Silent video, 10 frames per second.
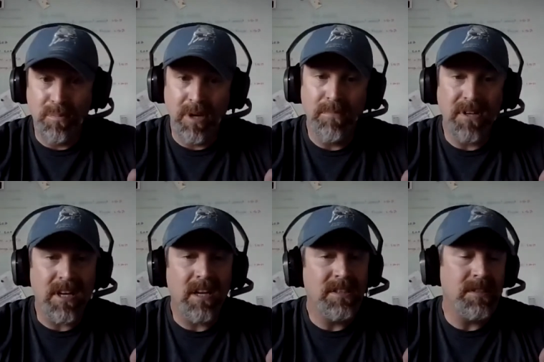pretty much
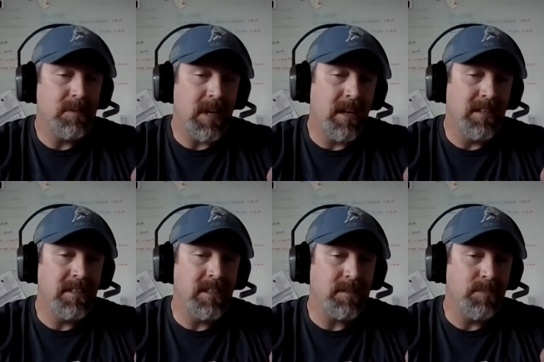80,
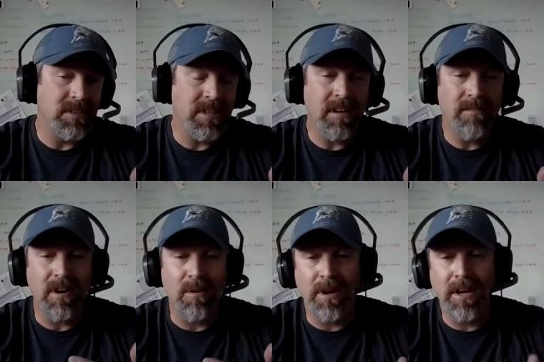86% of
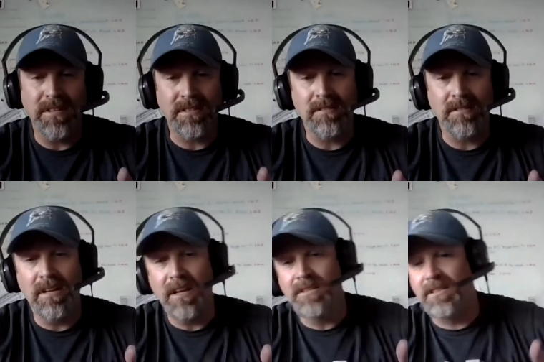our waste
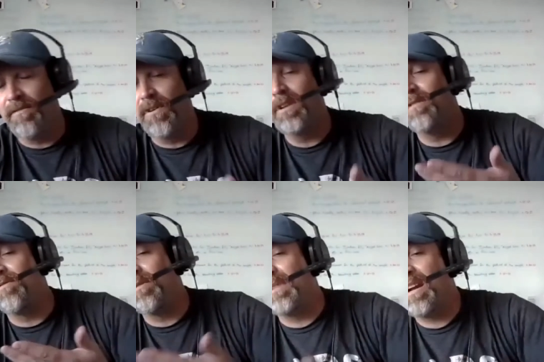is diverted
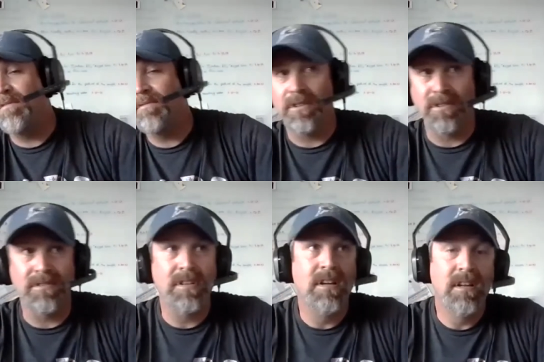from
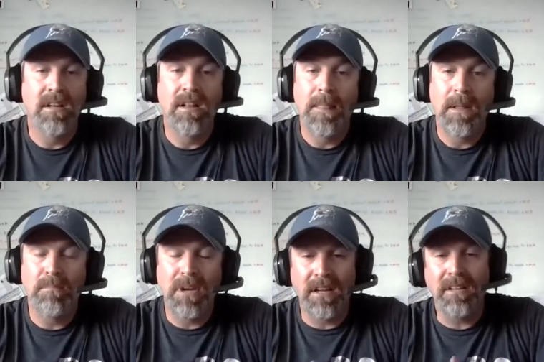landfills
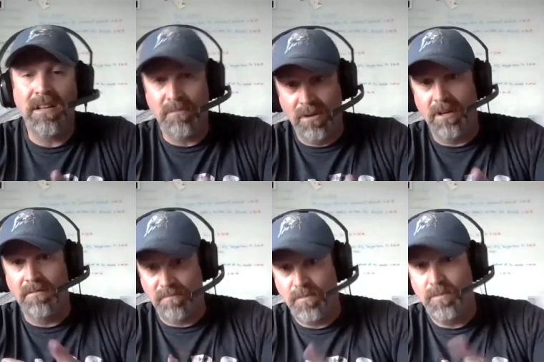meaning that we're
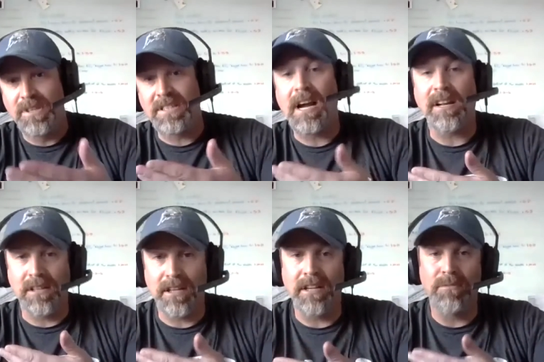
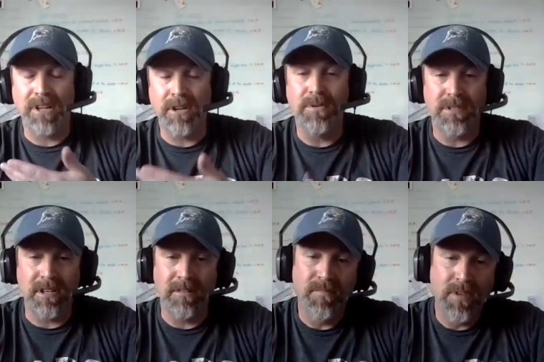recycling,
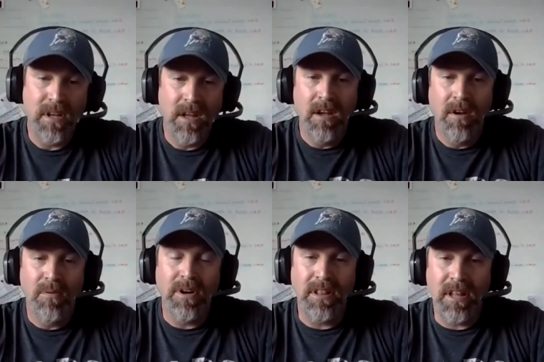reusing.
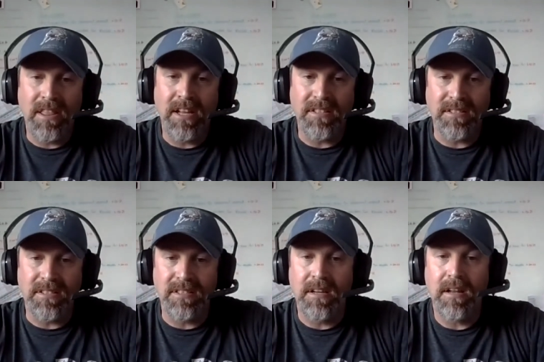One of the
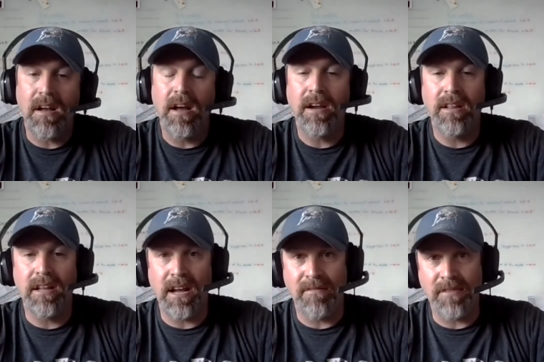things here
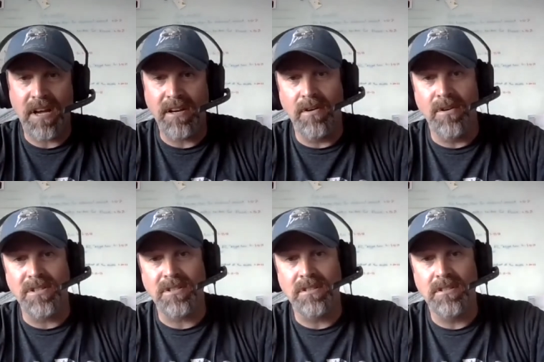that I've kind of
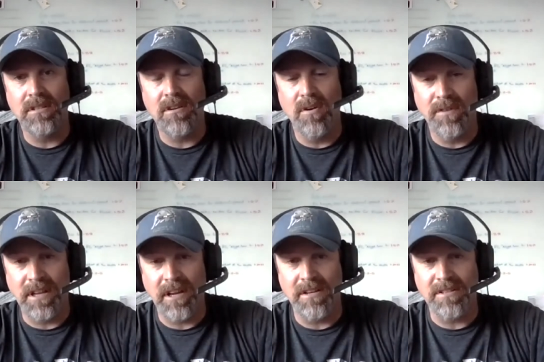noticed over
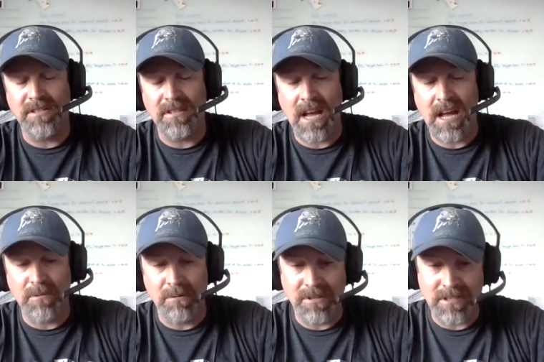the years is that
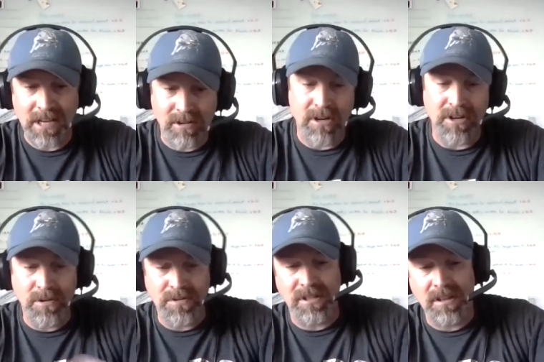we recycle our
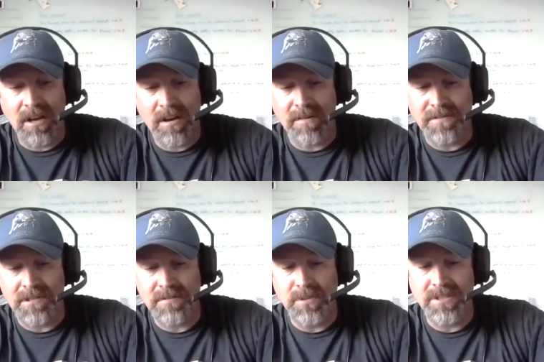used
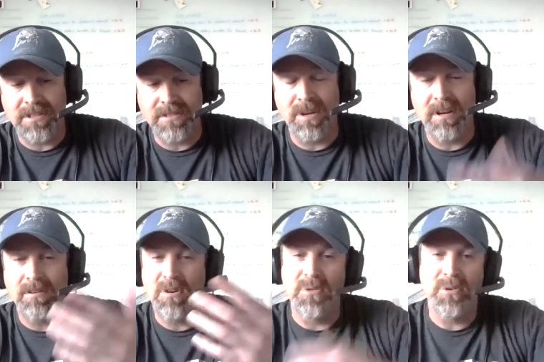gloves, which is we
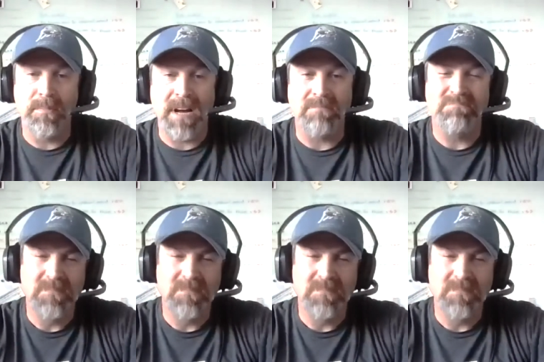go through about